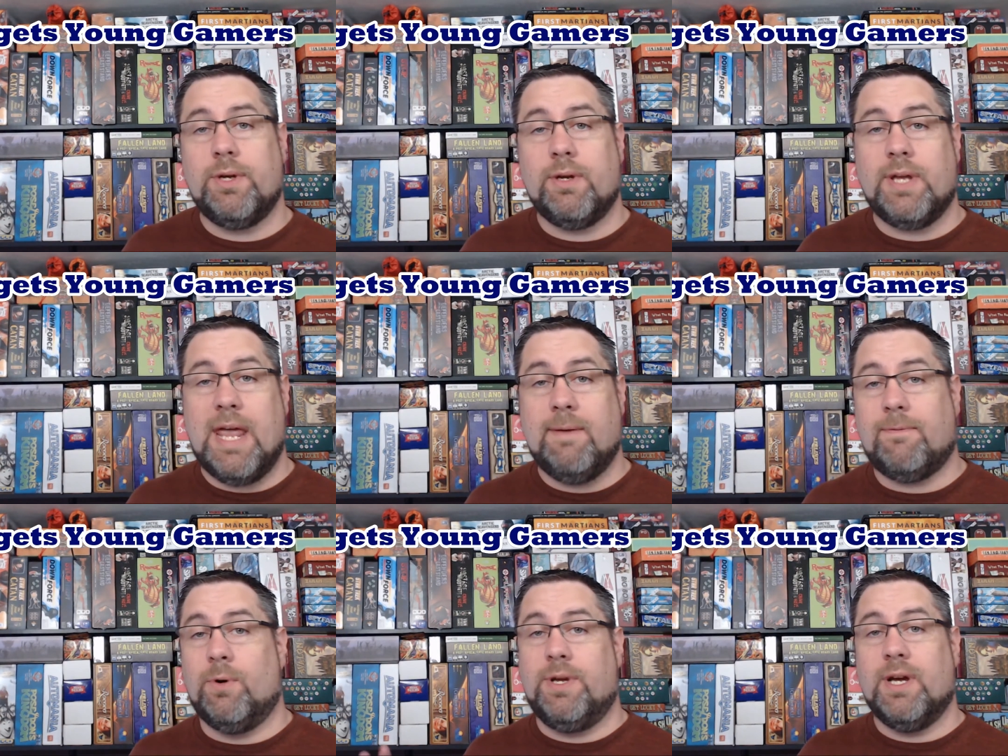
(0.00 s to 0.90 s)
good game
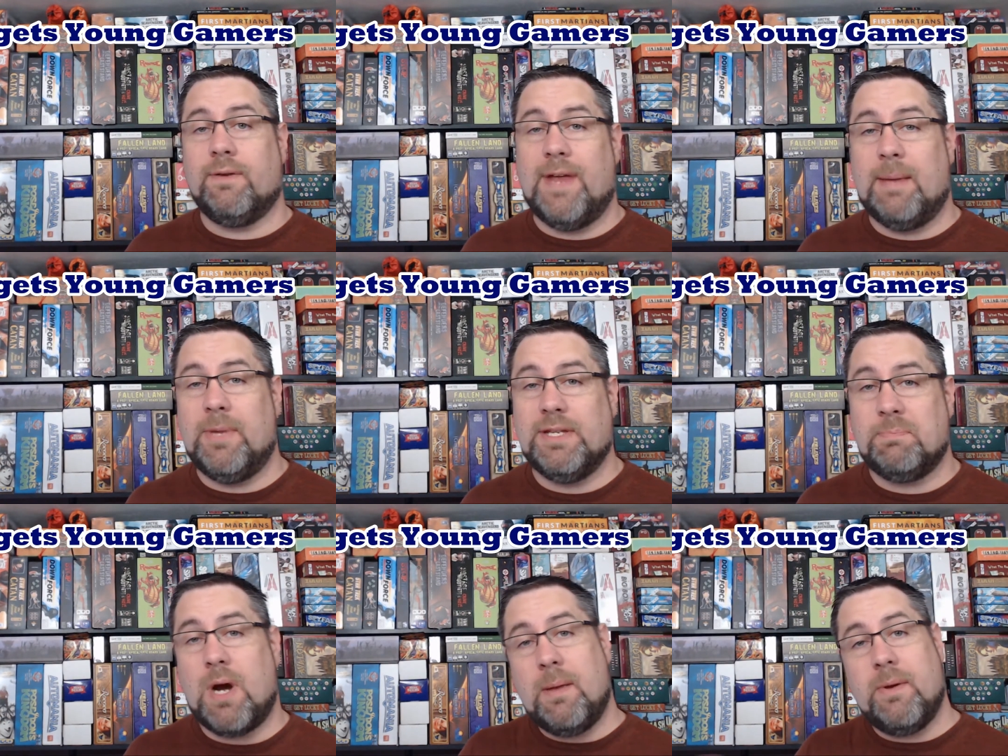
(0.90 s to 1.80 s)
for young families,
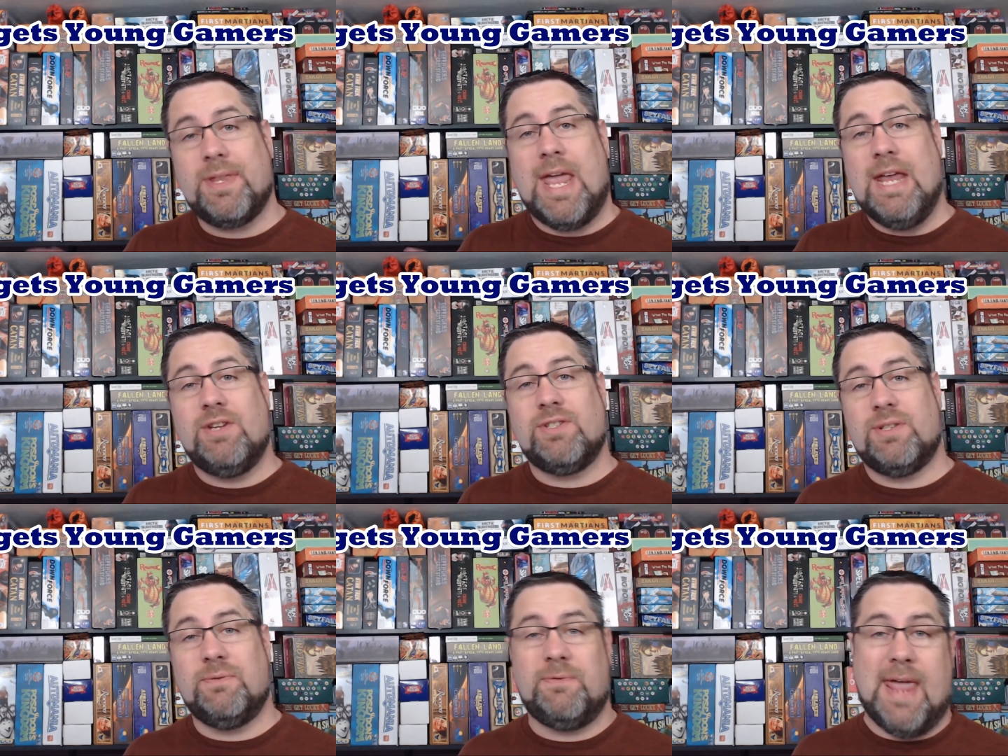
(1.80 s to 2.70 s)
probably around the ages
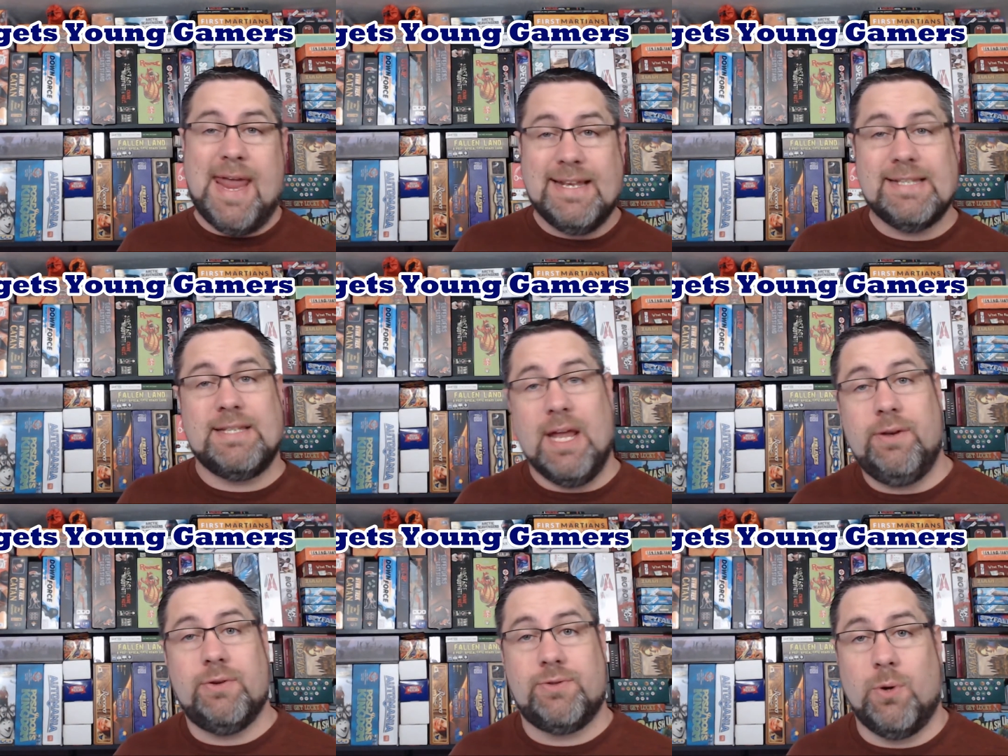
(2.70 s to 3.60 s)
of 8 to 10
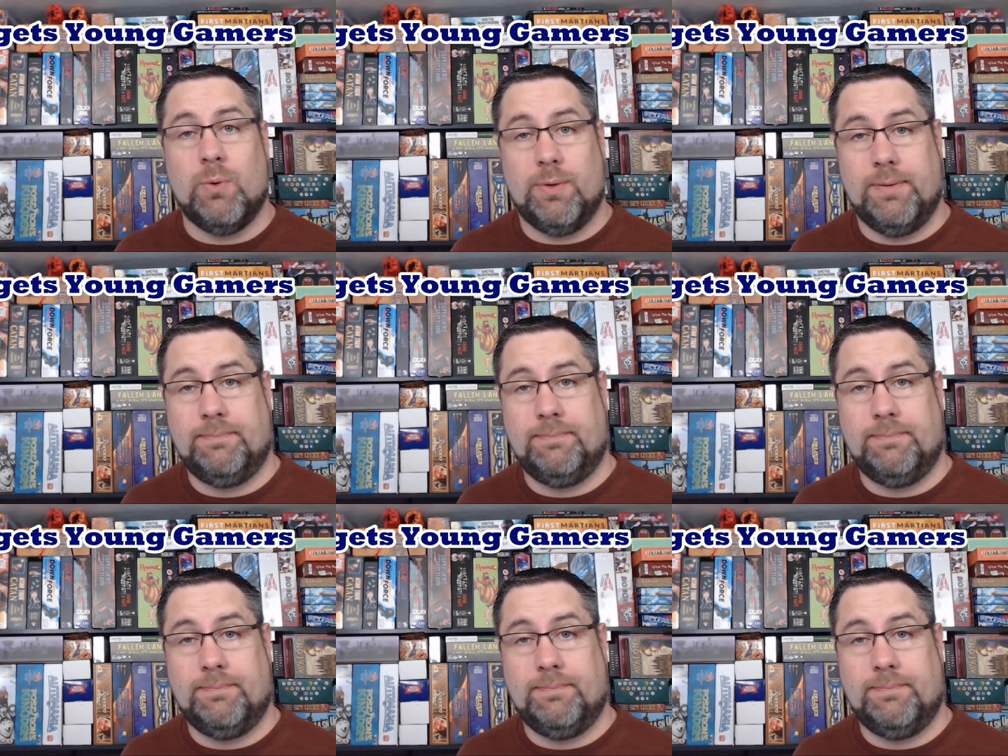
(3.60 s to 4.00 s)
years old.